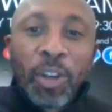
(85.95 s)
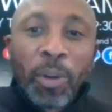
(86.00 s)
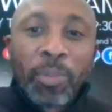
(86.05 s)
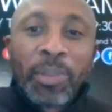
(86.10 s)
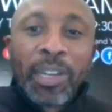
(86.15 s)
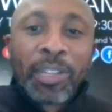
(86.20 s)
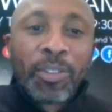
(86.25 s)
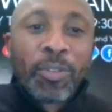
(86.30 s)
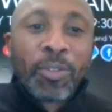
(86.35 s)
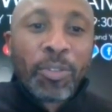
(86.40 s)

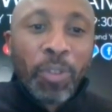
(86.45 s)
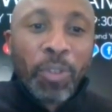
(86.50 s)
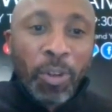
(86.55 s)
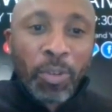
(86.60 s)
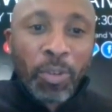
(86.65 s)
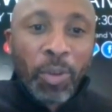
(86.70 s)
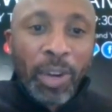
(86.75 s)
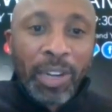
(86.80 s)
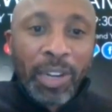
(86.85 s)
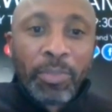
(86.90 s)
that you don't
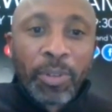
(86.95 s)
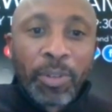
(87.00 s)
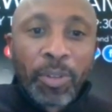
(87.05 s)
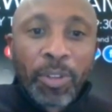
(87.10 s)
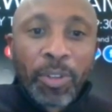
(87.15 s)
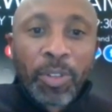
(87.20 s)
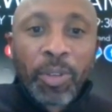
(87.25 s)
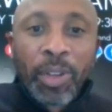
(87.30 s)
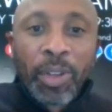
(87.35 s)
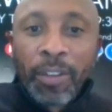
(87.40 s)
want
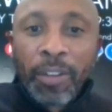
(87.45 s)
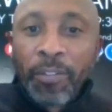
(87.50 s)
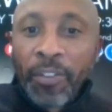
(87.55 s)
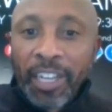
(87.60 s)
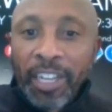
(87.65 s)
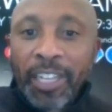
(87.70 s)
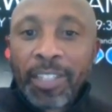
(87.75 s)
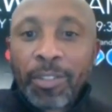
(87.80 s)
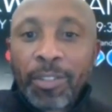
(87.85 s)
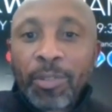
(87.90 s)
because you're
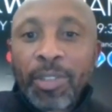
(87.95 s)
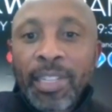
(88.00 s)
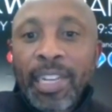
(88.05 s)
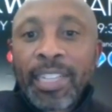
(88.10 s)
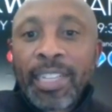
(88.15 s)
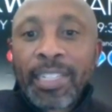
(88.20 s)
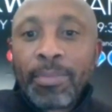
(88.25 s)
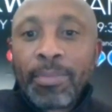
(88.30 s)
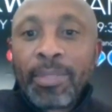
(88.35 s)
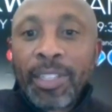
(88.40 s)
afraid to try
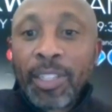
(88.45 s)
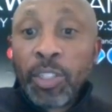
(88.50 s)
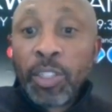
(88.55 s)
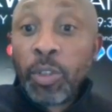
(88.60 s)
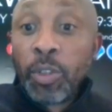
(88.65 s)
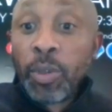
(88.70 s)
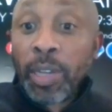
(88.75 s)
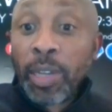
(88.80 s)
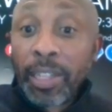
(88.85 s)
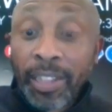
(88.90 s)
something
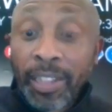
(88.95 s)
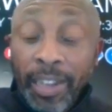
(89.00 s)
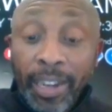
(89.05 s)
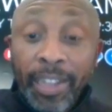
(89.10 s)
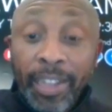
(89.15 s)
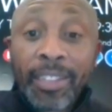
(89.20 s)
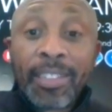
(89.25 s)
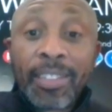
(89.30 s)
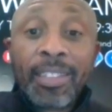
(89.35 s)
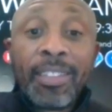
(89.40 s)
new and
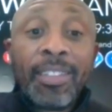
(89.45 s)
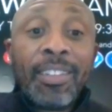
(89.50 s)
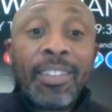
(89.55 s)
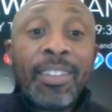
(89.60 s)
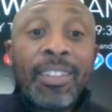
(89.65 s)
great,